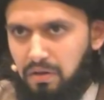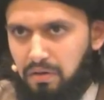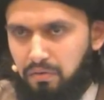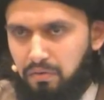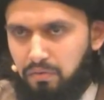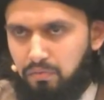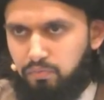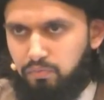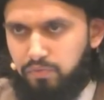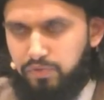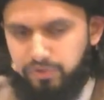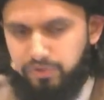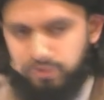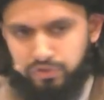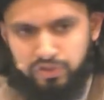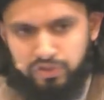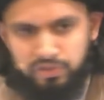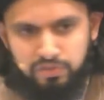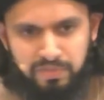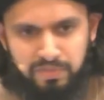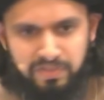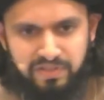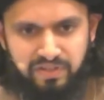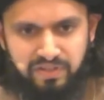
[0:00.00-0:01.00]
Research has
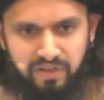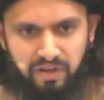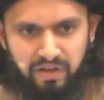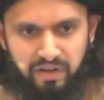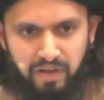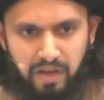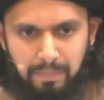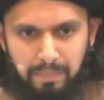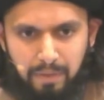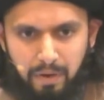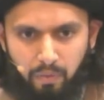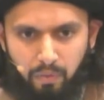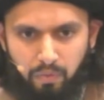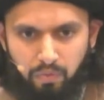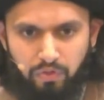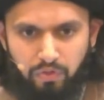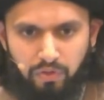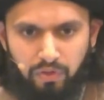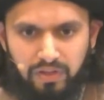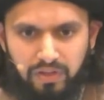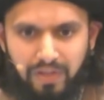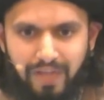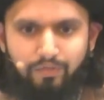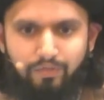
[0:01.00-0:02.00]
been done about
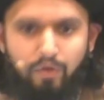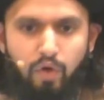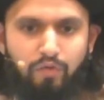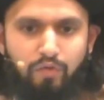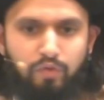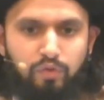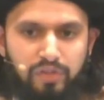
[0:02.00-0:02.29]
the level of